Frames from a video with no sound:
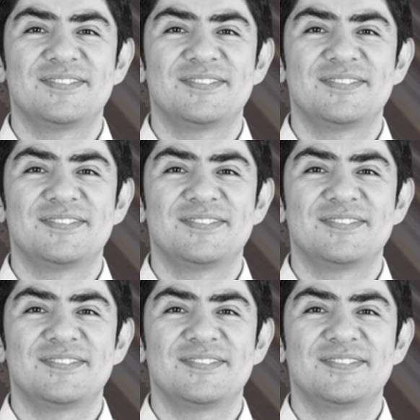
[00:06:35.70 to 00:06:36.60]

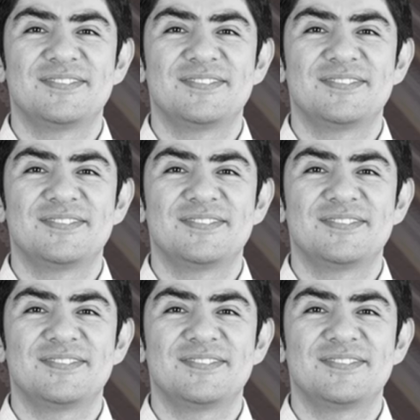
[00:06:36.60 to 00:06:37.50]

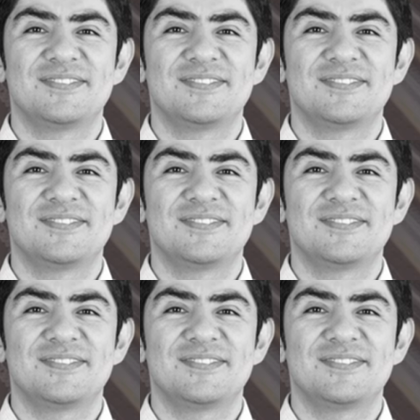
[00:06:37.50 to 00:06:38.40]

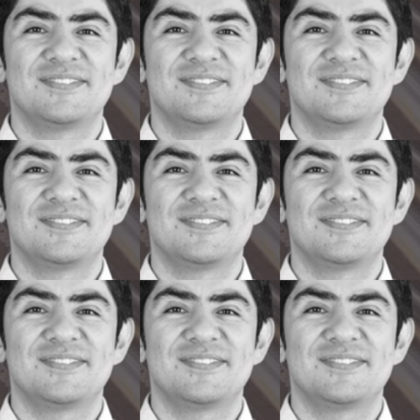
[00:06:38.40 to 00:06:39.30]

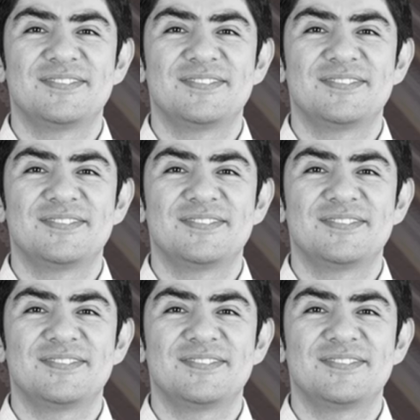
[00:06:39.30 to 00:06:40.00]
The face doesn't move, so there is nothing to read.